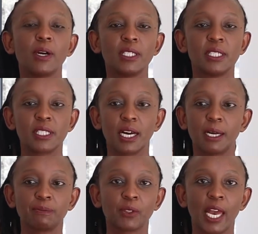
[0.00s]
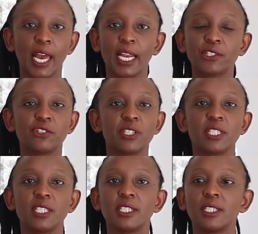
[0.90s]
is um,
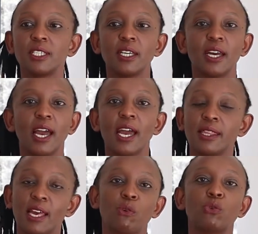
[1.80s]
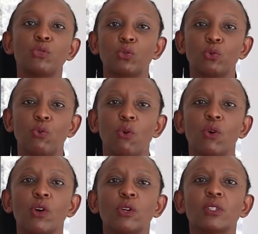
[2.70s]
electricity and they're good to go.
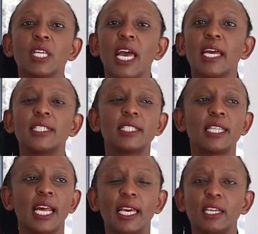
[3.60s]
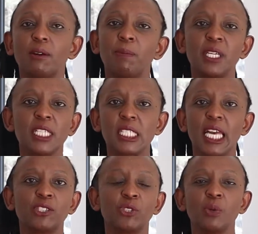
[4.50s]
And they're like, please
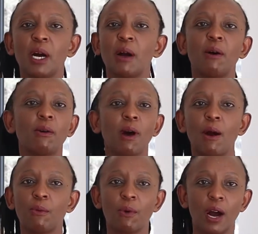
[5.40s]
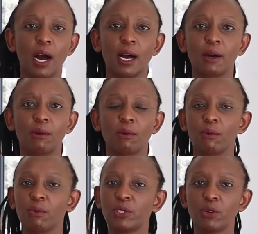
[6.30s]
ensure uh,
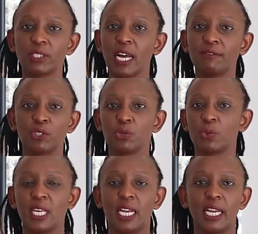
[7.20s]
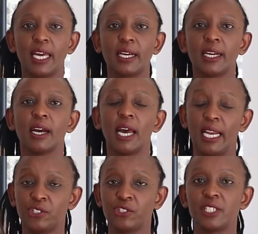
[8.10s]
we don't have issues with the leg,
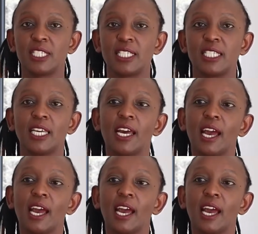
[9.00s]
electricity.